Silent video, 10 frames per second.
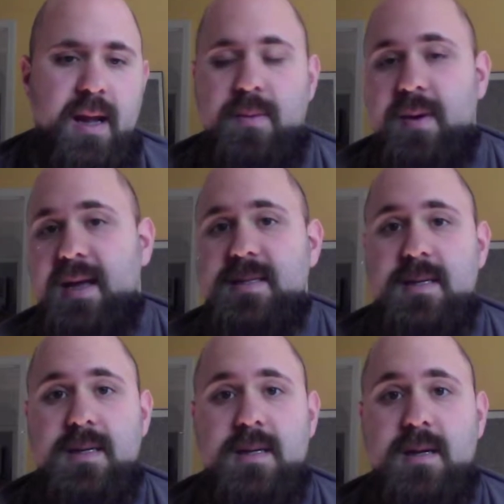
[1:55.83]
Anyway, it's
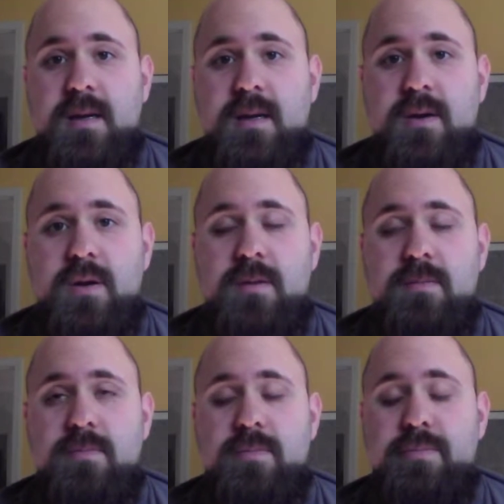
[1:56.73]
a
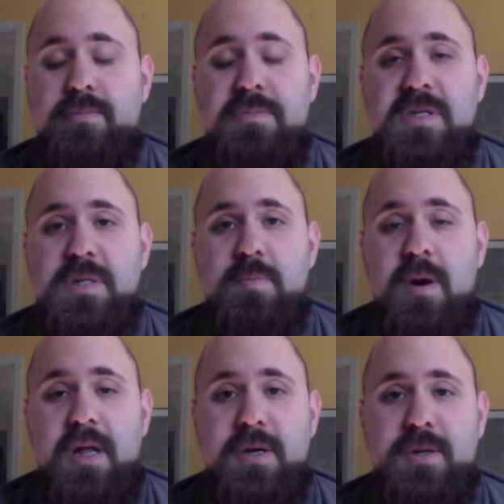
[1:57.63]

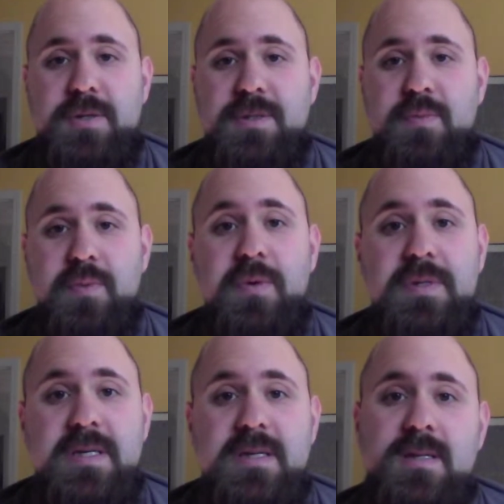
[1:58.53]
smuggler's
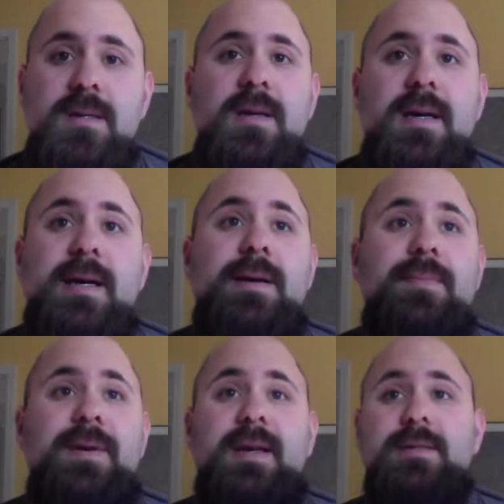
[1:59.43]
route
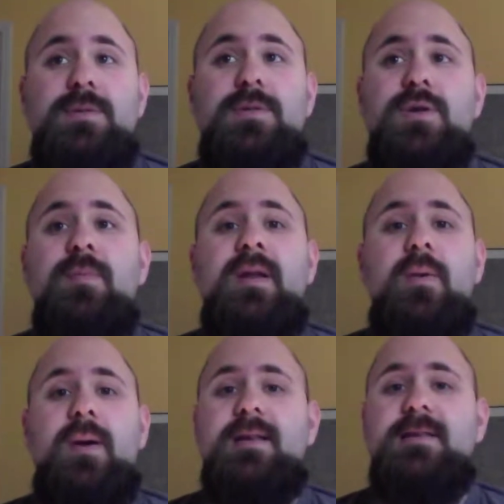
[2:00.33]
because there's so many
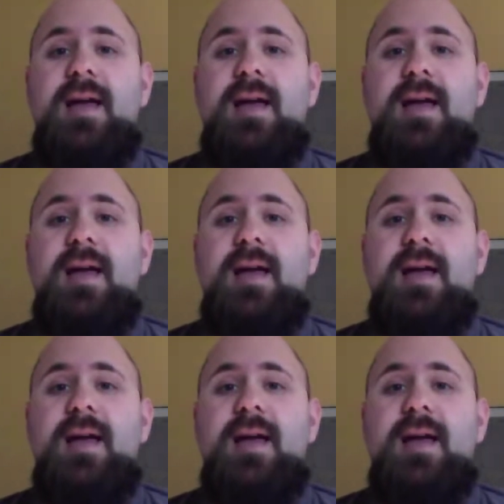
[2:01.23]
ways